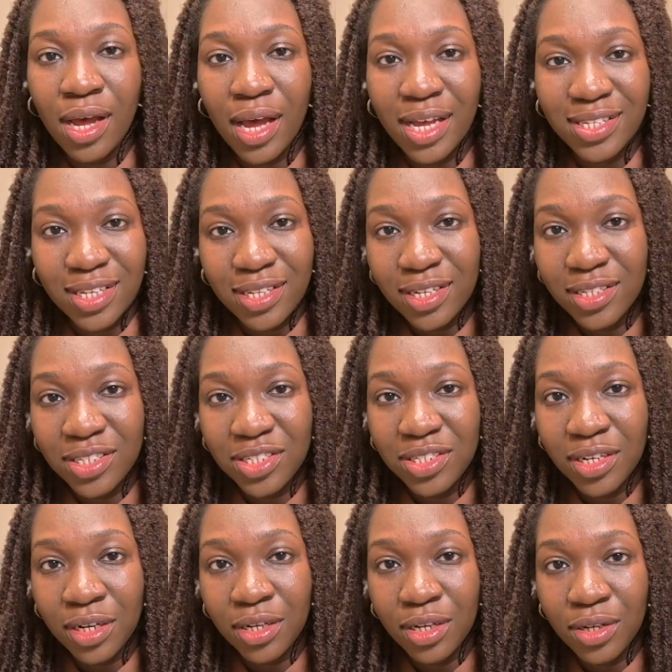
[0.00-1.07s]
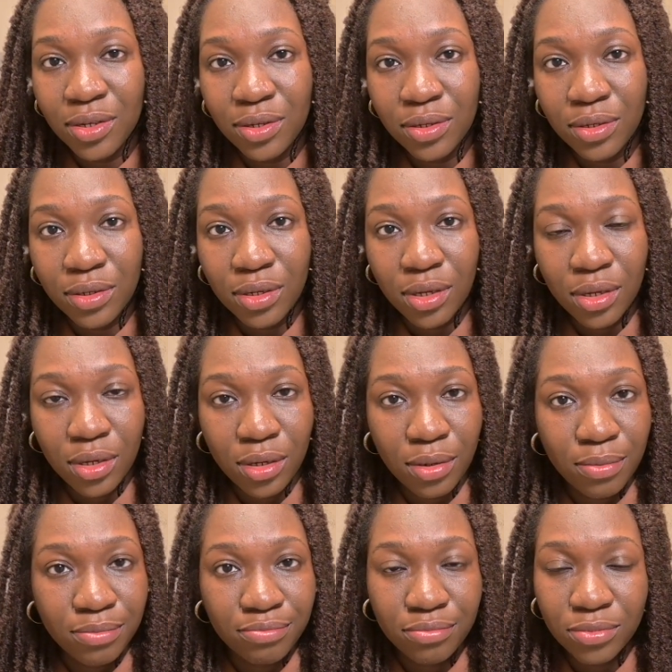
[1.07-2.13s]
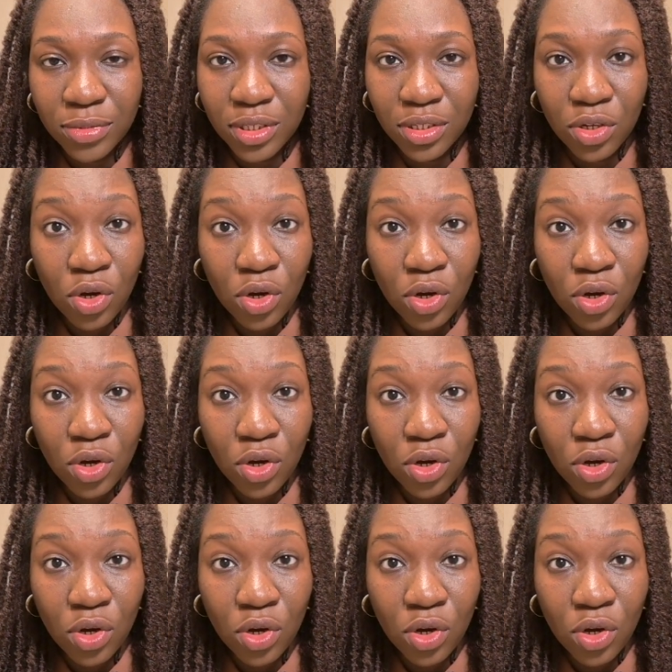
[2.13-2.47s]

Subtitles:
I started this channel in